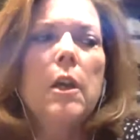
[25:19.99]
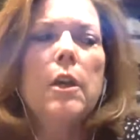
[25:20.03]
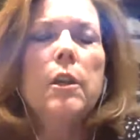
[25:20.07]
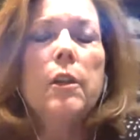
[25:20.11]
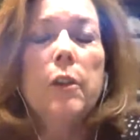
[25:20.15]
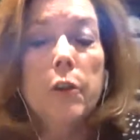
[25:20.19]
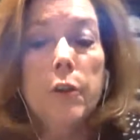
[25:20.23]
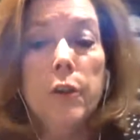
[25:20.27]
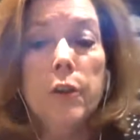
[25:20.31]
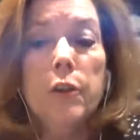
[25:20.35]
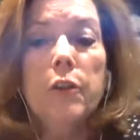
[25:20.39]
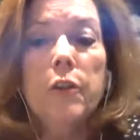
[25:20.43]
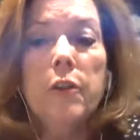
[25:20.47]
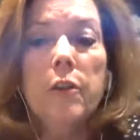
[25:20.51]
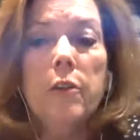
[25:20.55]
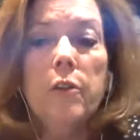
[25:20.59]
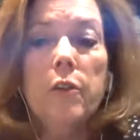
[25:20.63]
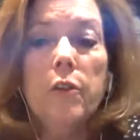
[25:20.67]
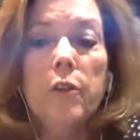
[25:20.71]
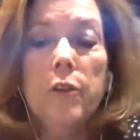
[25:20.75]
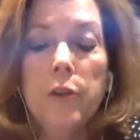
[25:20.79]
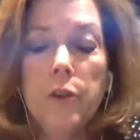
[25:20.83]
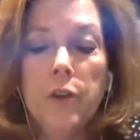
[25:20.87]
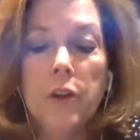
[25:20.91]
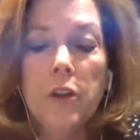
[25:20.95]
they're
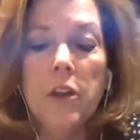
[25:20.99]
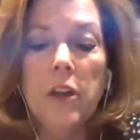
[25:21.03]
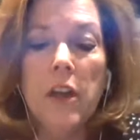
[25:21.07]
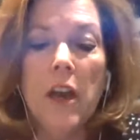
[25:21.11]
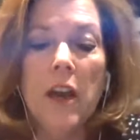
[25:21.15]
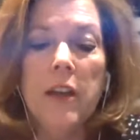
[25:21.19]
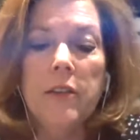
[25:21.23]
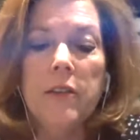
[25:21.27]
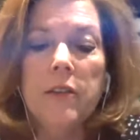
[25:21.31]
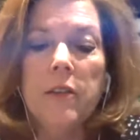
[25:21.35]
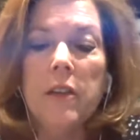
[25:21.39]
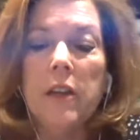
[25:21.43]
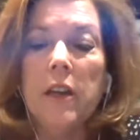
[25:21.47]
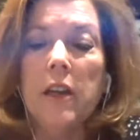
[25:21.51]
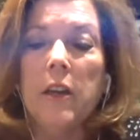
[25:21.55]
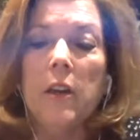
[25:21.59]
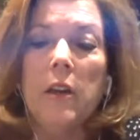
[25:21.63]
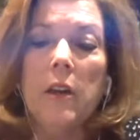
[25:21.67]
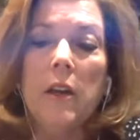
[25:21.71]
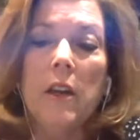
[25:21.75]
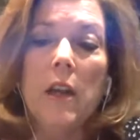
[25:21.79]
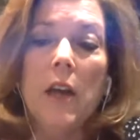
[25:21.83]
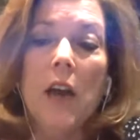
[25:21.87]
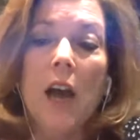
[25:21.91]
usually isolated,